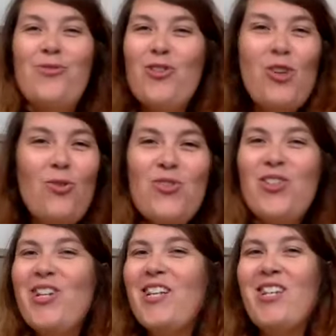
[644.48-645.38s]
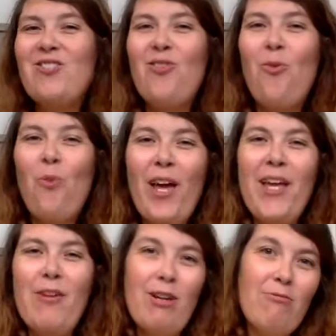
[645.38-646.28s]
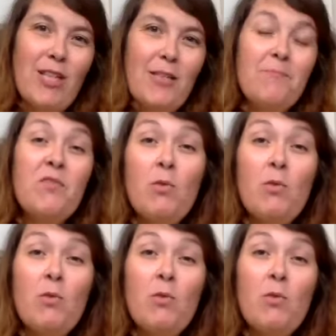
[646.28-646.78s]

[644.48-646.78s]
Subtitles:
solution and there's no way around it,